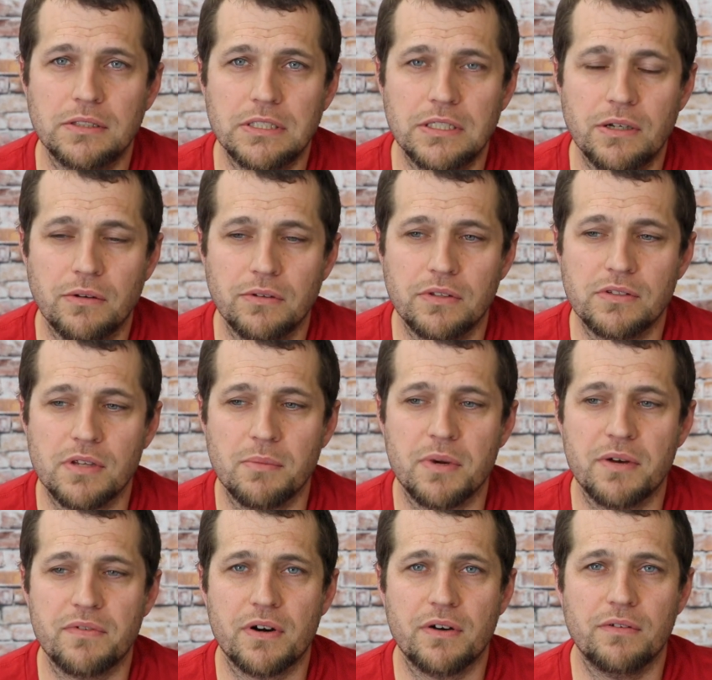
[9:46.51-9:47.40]
you know, some
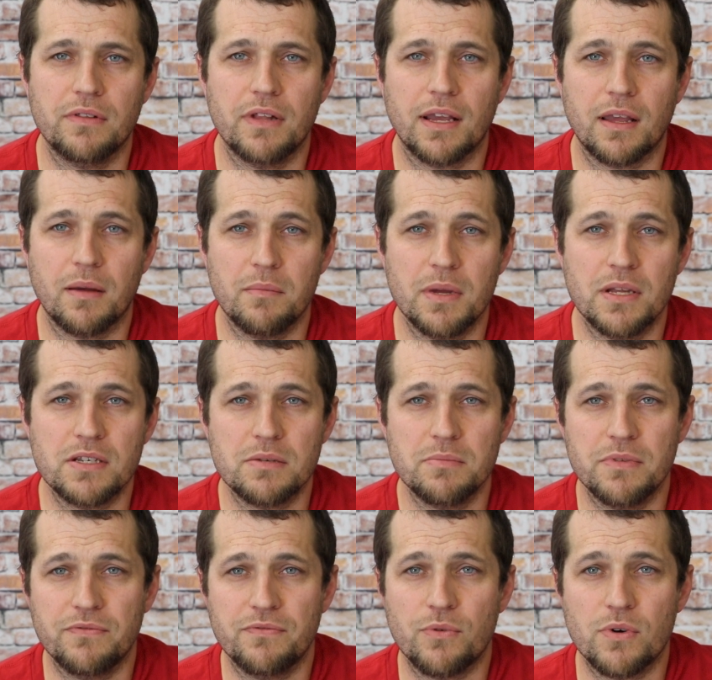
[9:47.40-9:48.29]
of our, like I
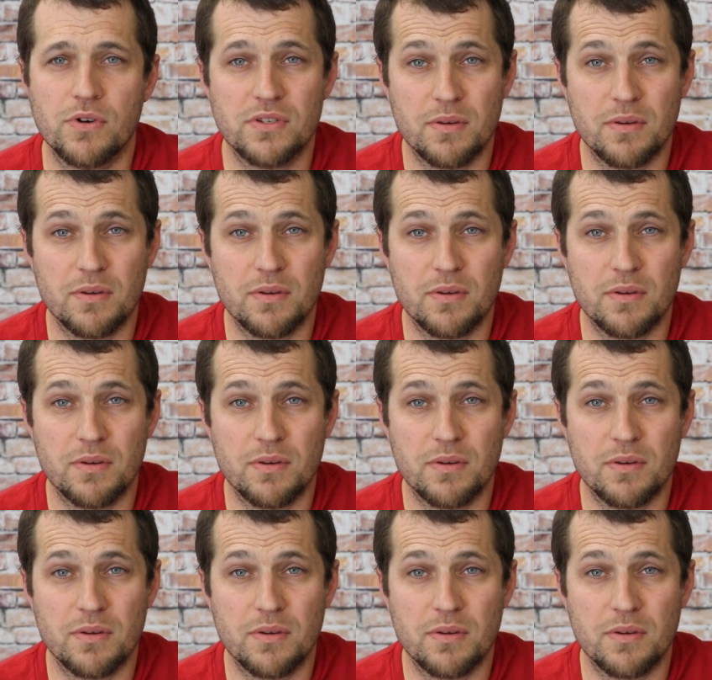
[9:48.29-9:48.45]
mentioned before,